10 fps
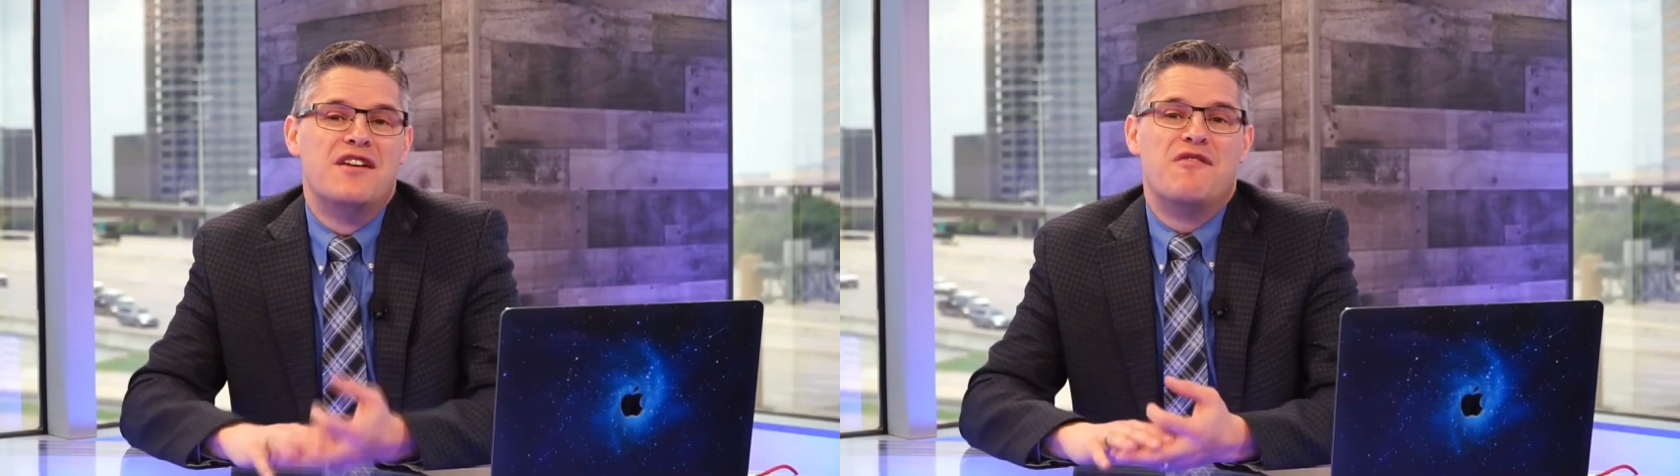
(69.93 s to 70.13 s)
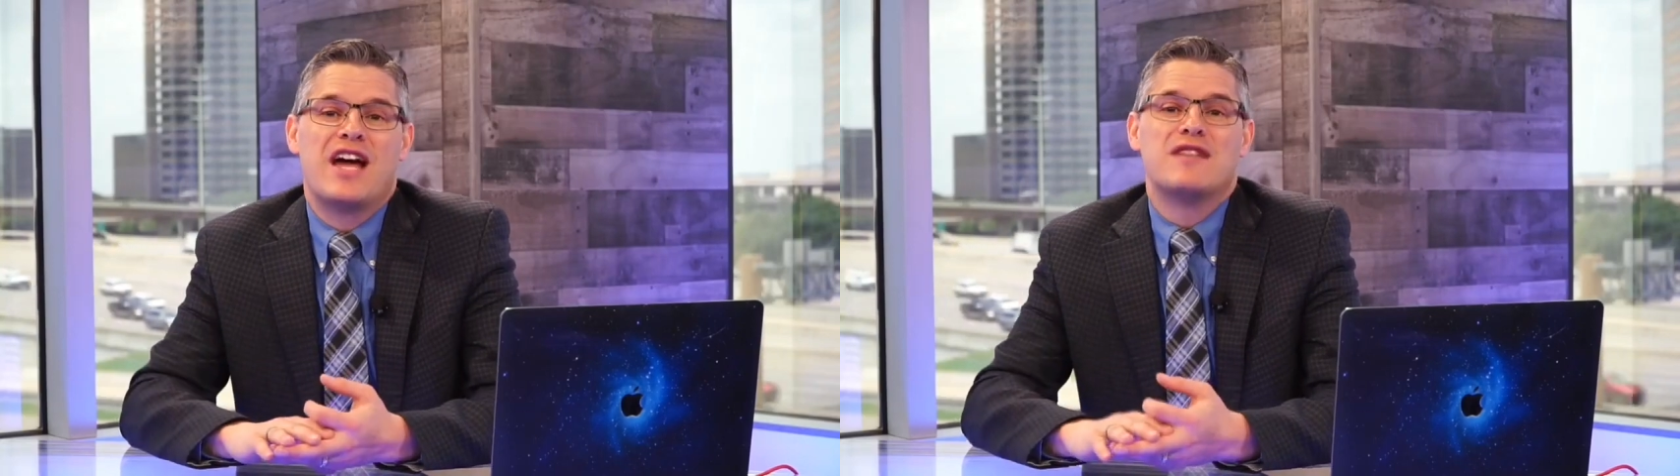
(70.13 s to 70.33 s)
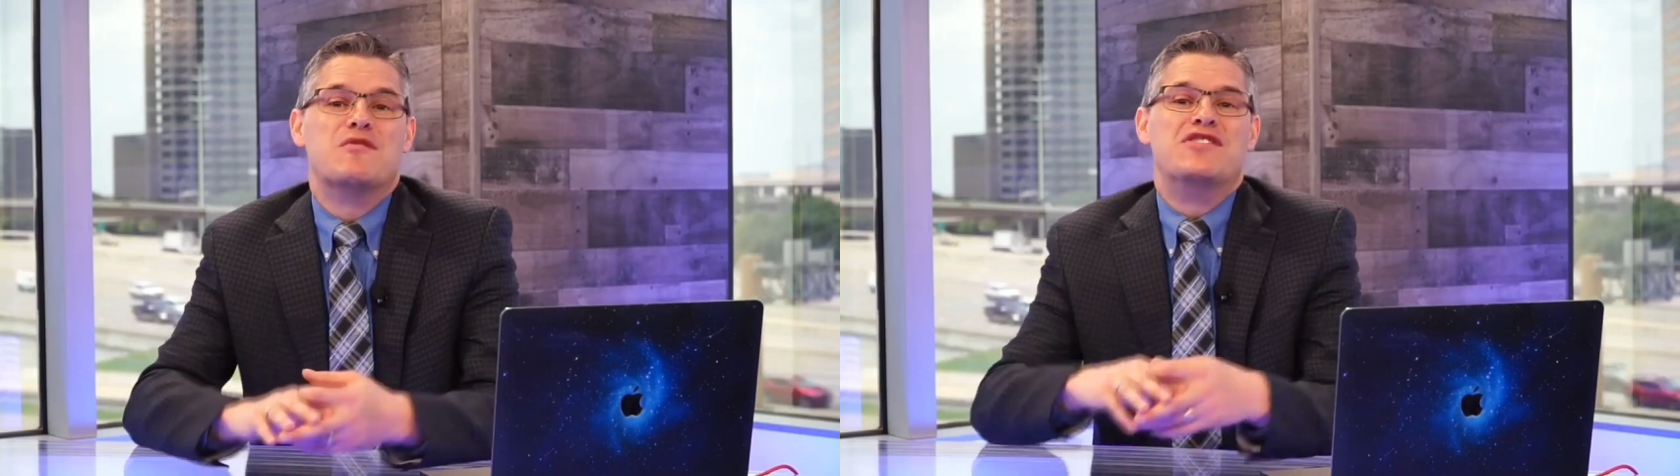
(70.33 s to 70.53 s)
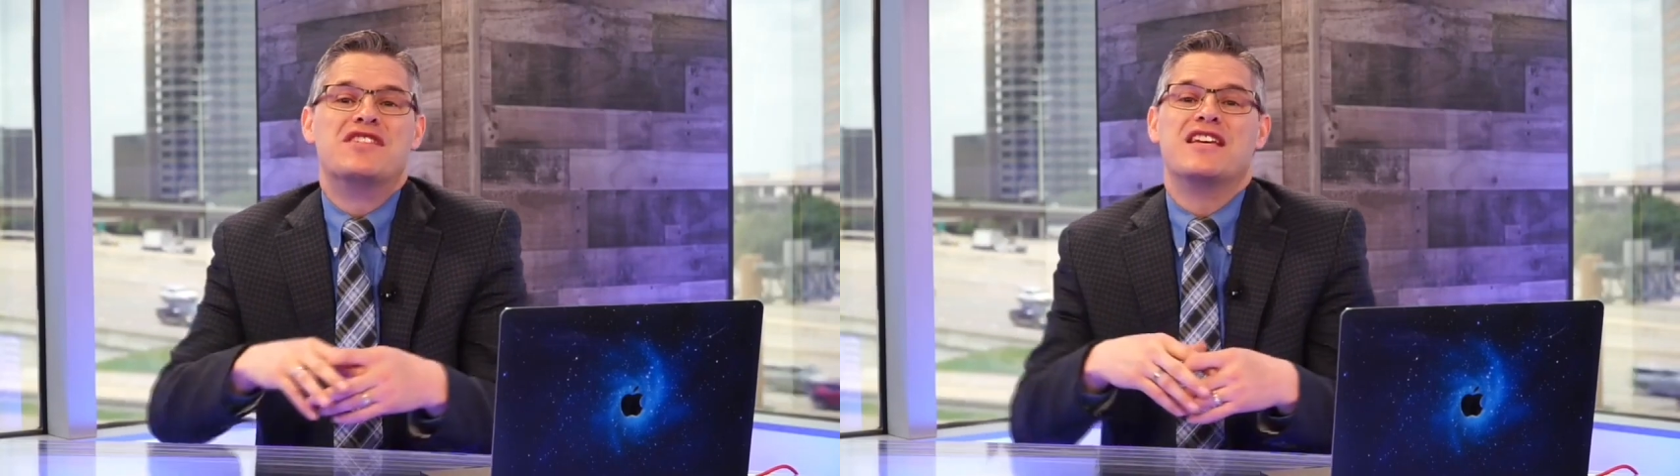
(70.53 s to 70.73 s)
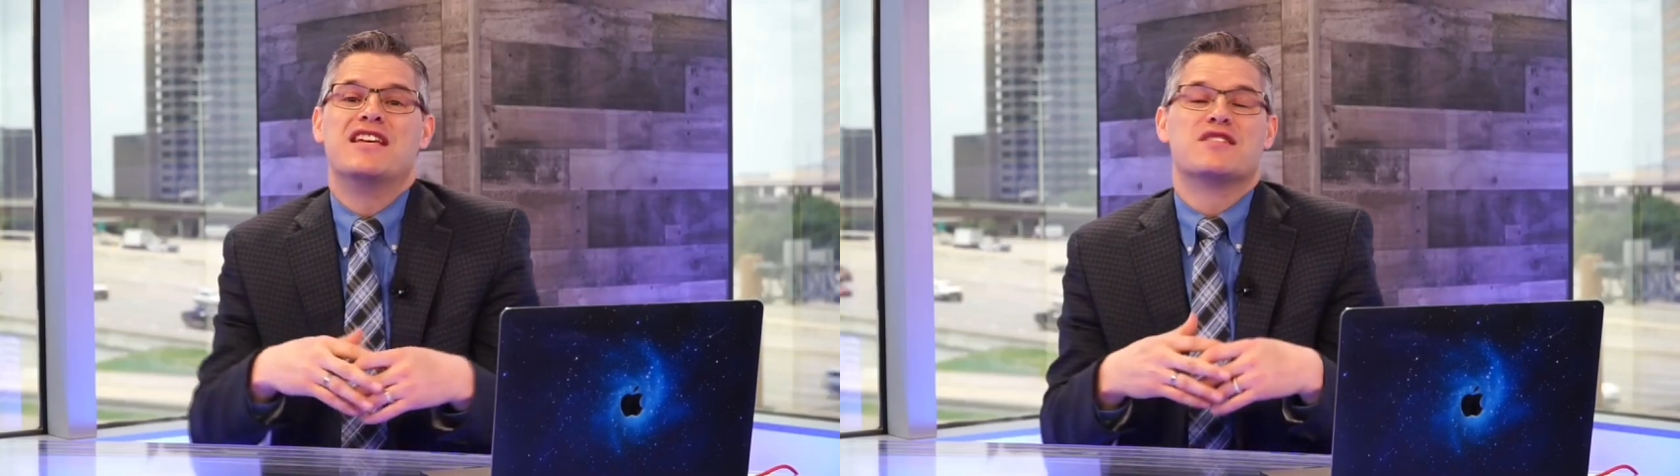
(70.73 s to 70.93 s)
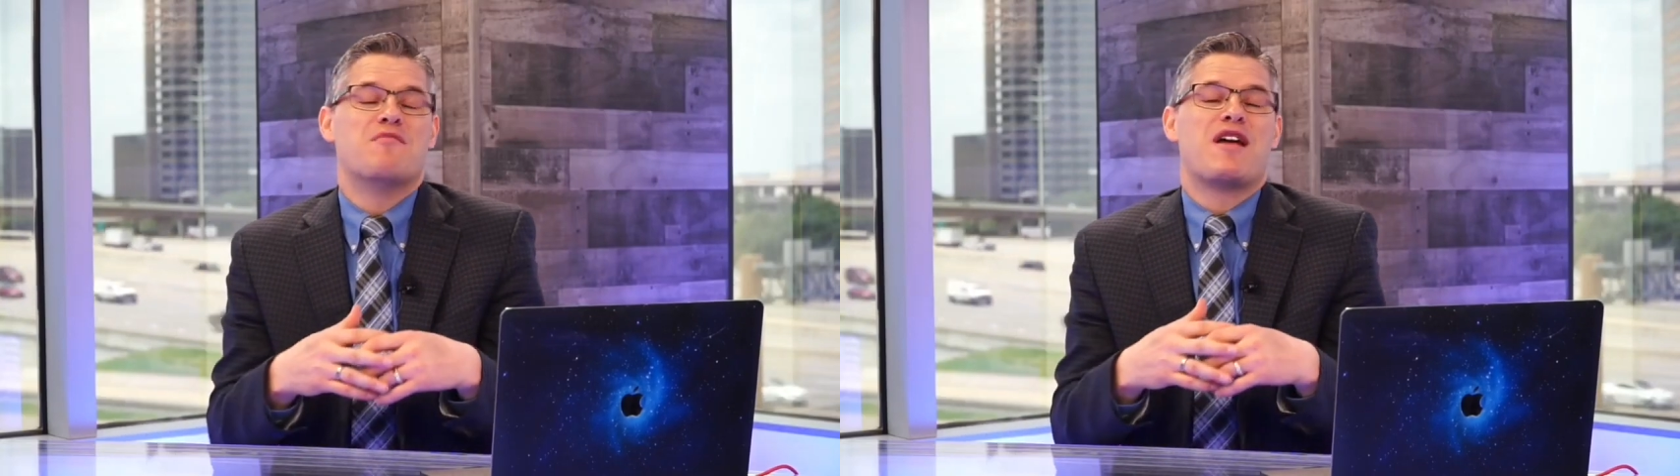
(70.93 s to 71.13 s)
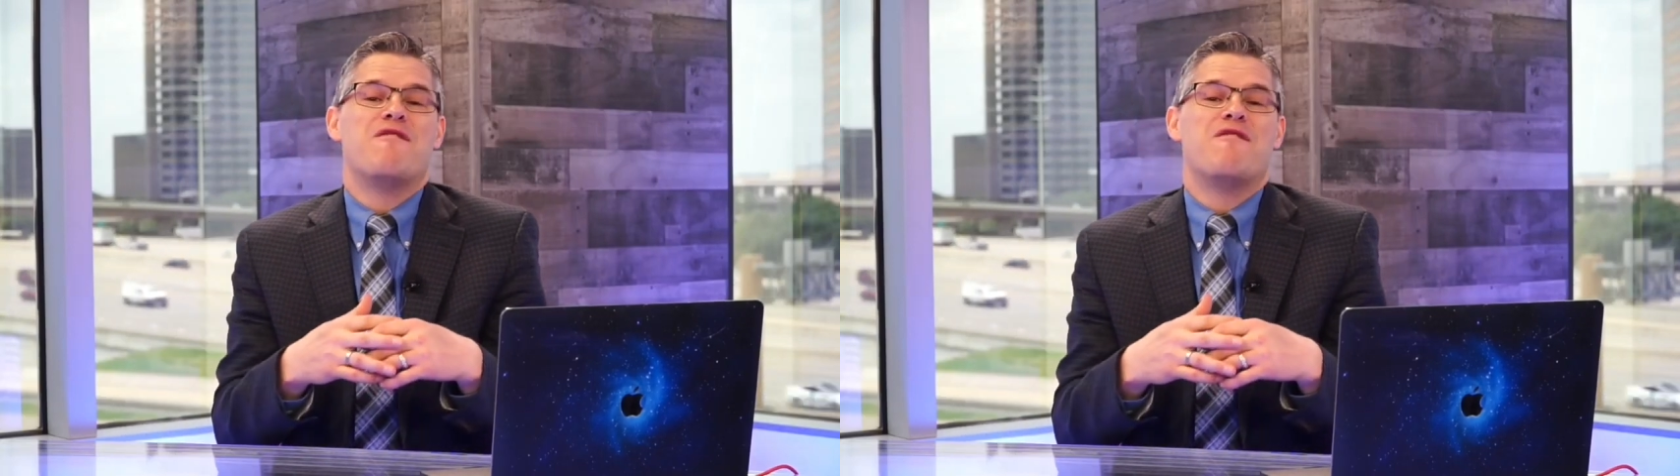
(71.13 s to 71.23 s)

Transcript: Vitamin C is my